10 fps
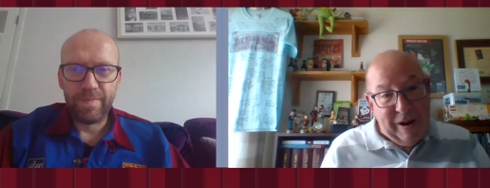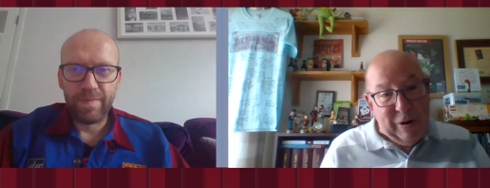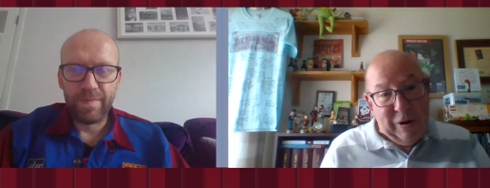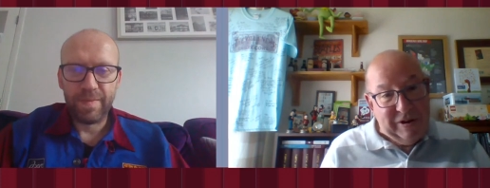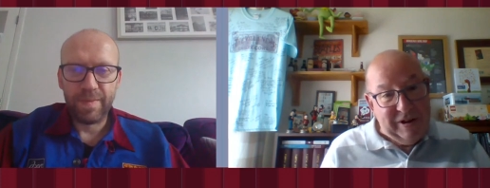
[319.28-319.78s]

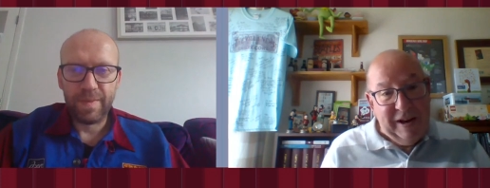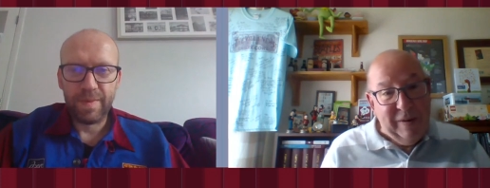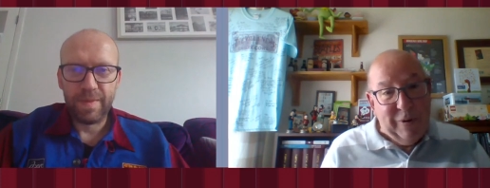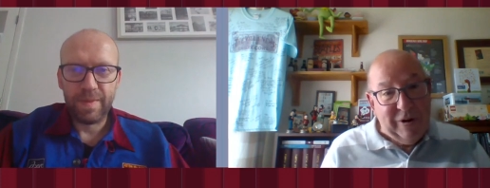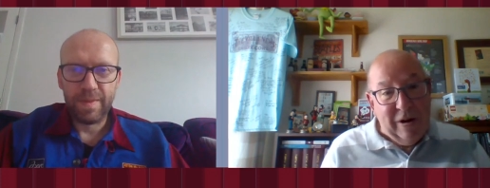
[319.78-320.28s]
Speaker 1: earth
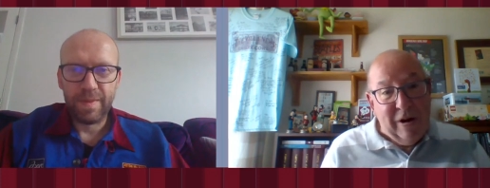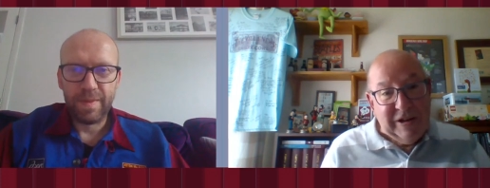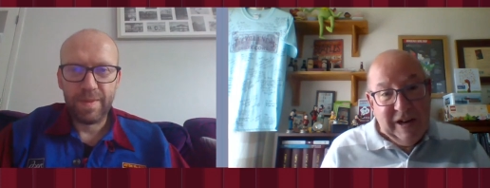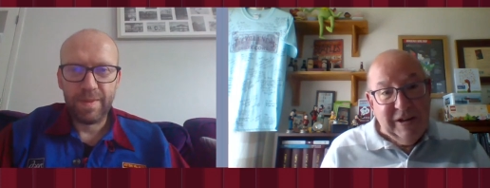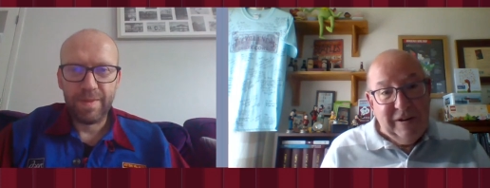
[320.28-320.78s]
anybody
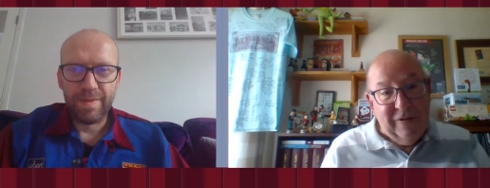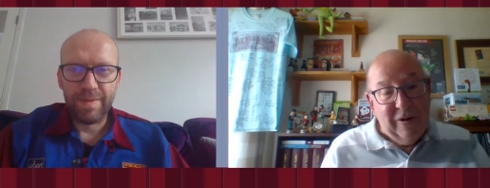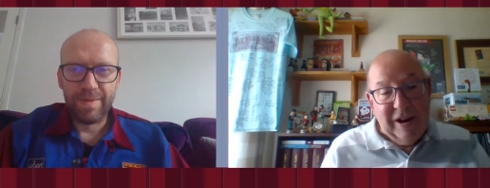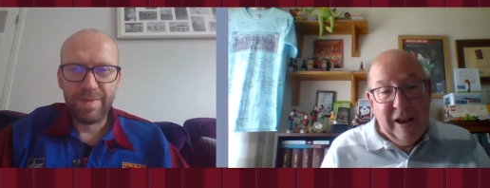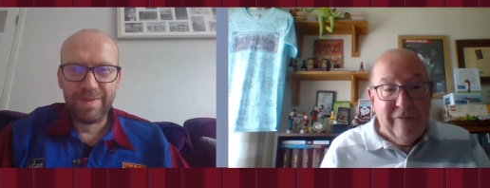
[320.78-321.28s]

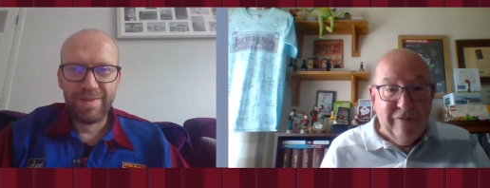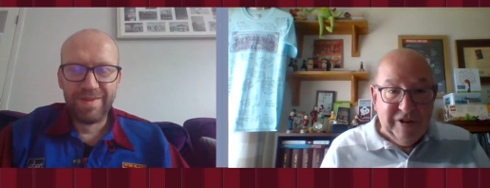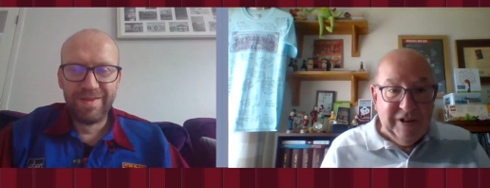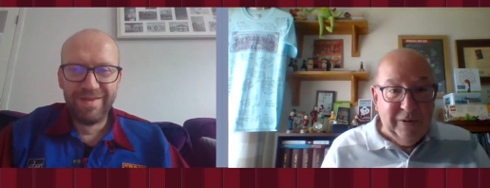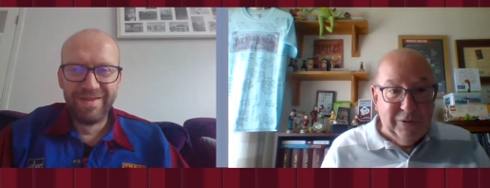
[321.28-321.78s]
identified every
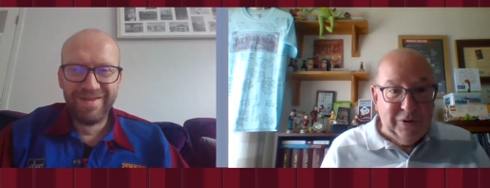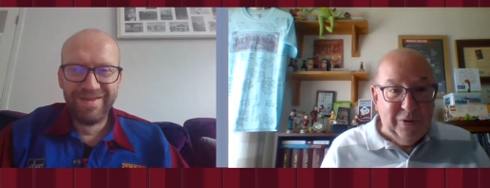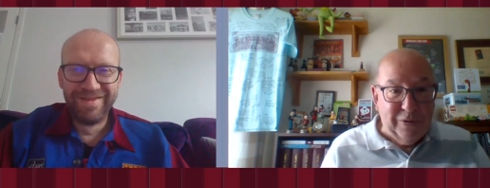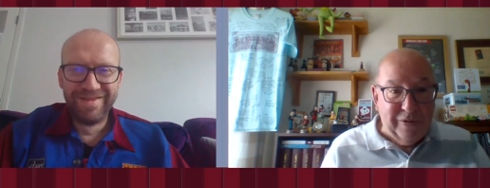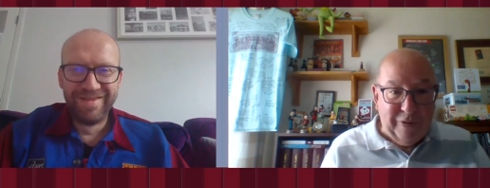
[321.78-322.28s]
single
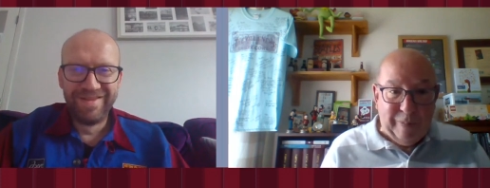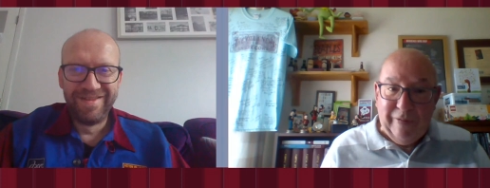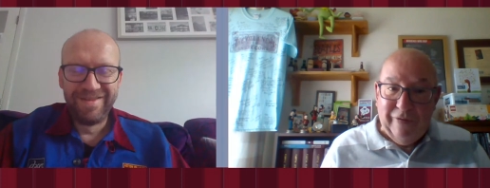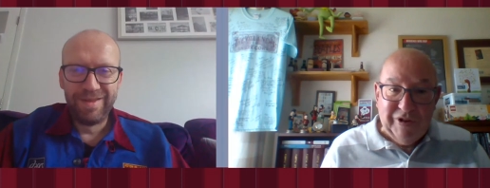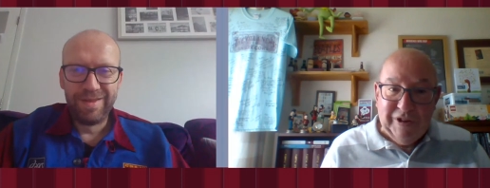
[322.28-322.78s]
scorer from
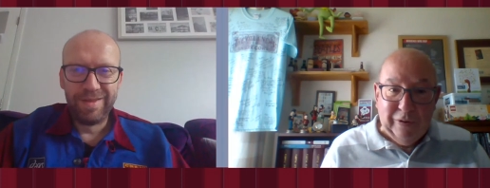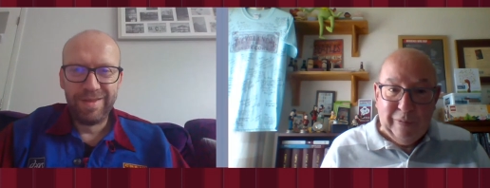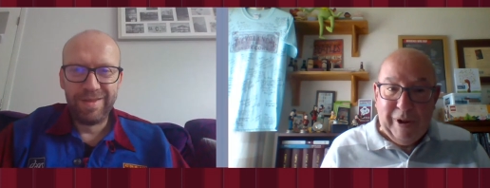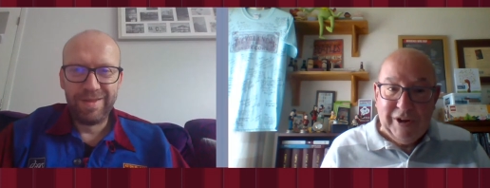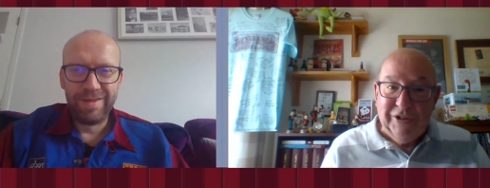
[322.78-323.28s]
every single
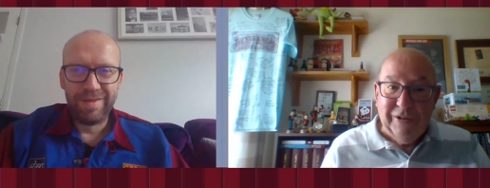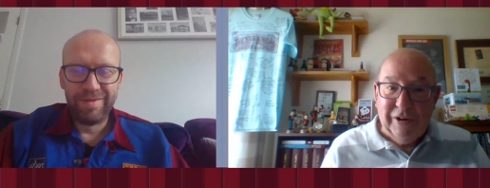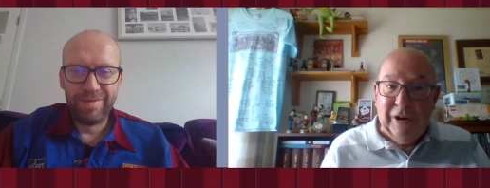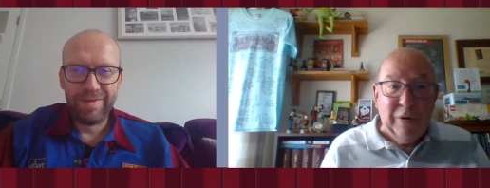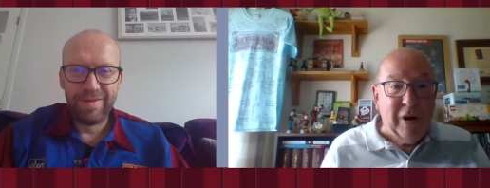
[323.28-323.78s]
match? I
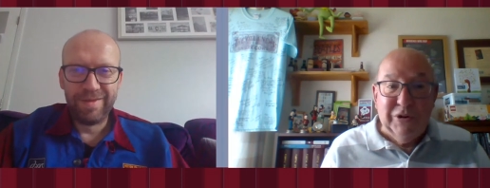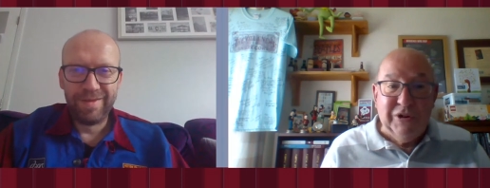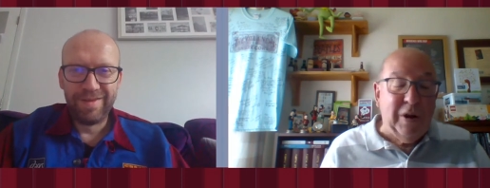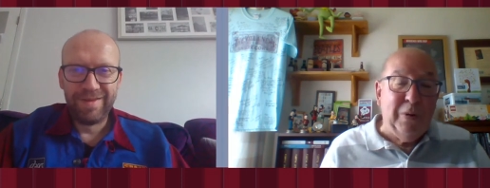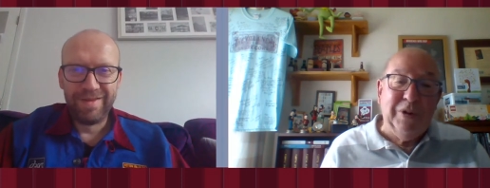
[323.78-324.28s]
don't, I just
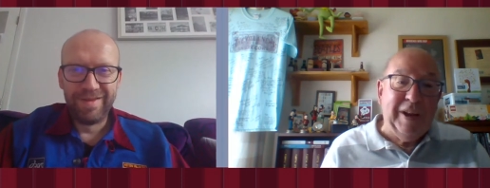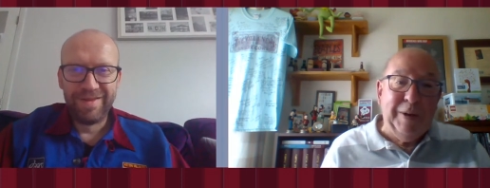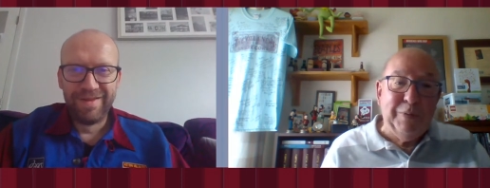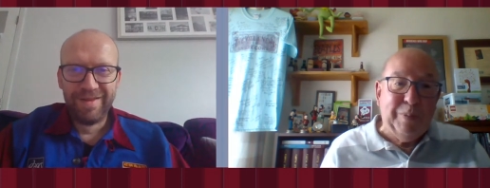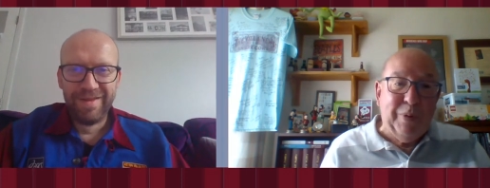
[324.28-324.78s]
don't think
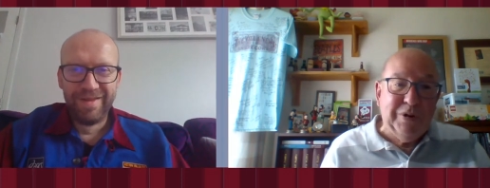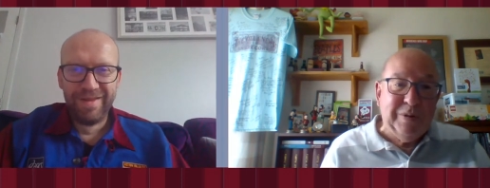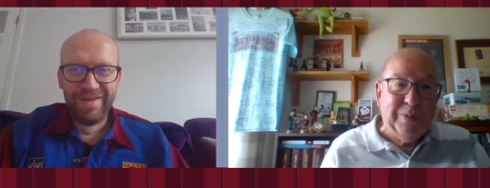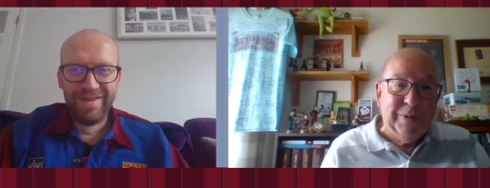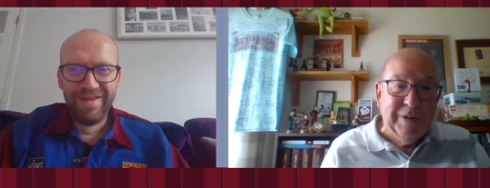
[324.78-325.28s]
it was
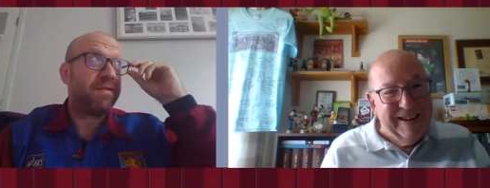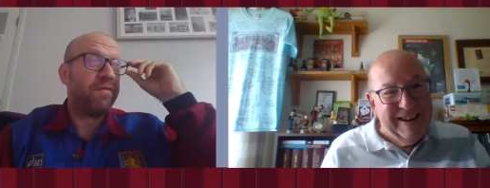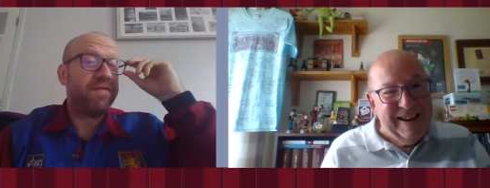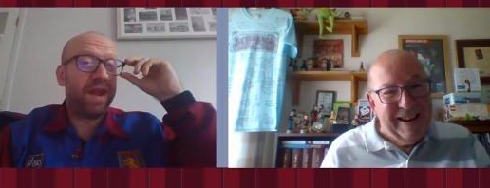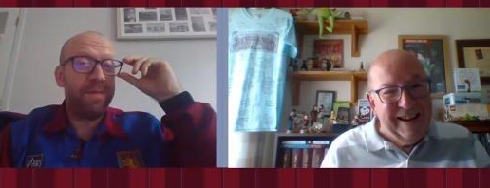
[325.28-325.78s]
possible.
Speaker 2: So,
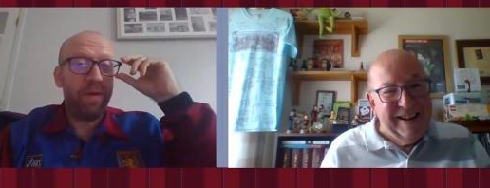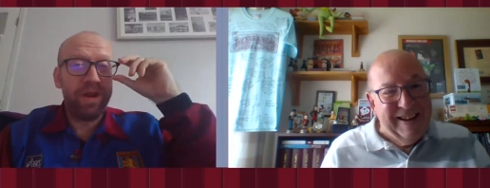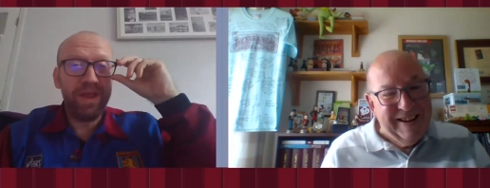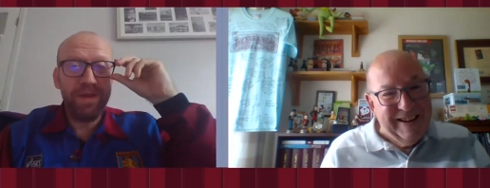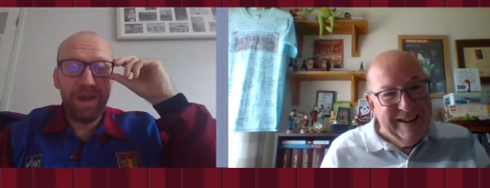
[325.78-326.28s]
if there's
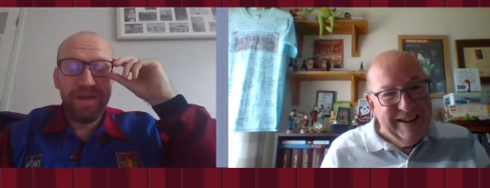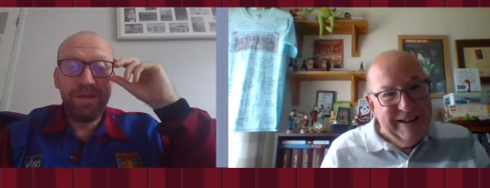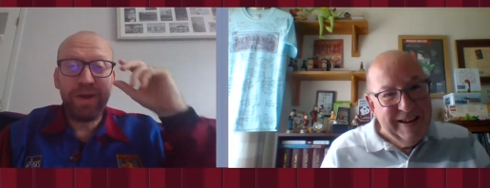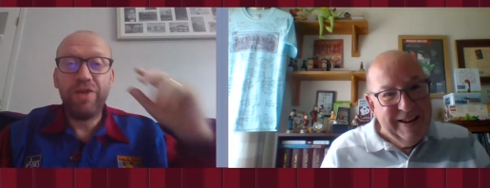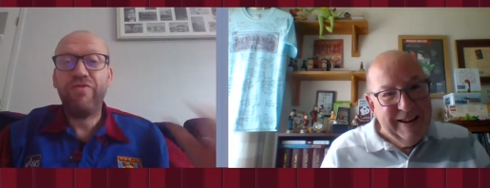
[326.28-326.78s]
anybody,
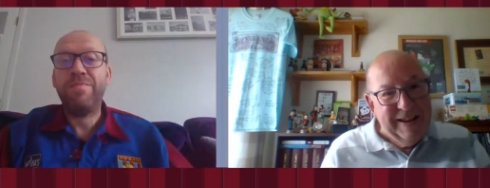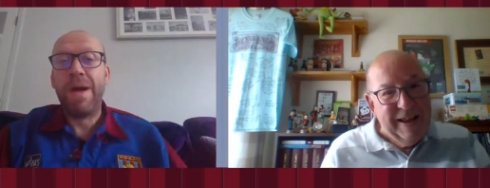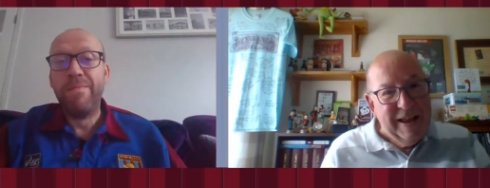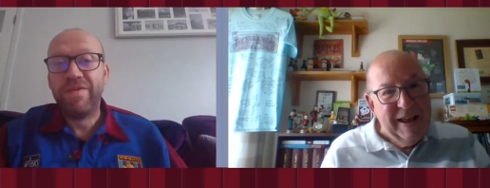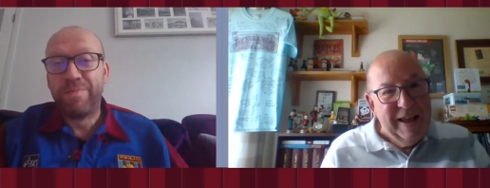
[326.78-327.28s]
anybody who
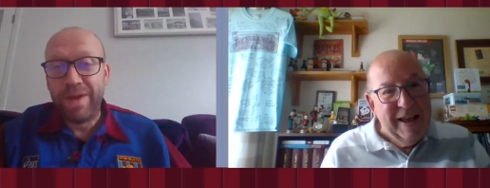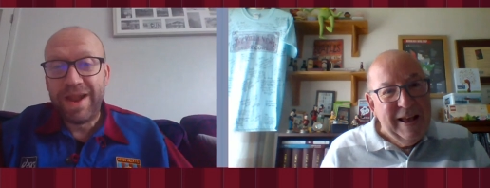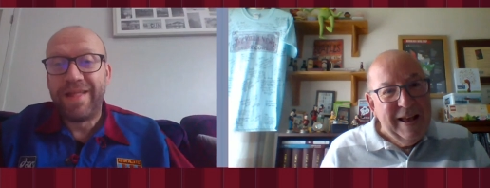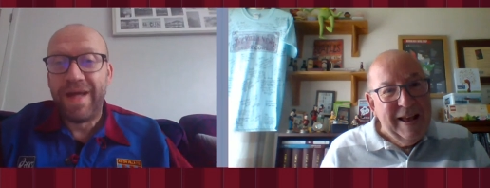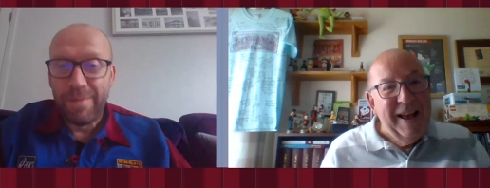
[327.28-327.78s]
remembers
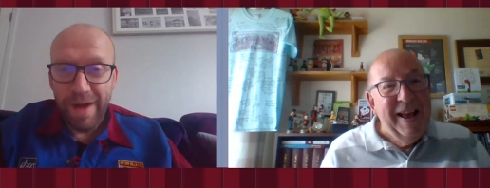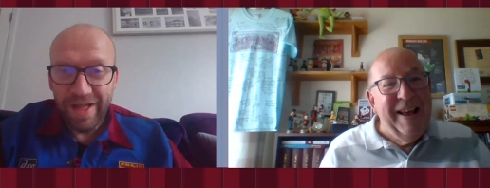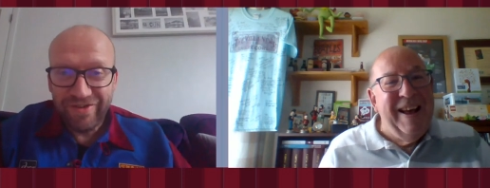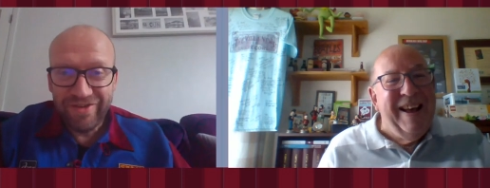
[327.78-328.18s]
being at that match,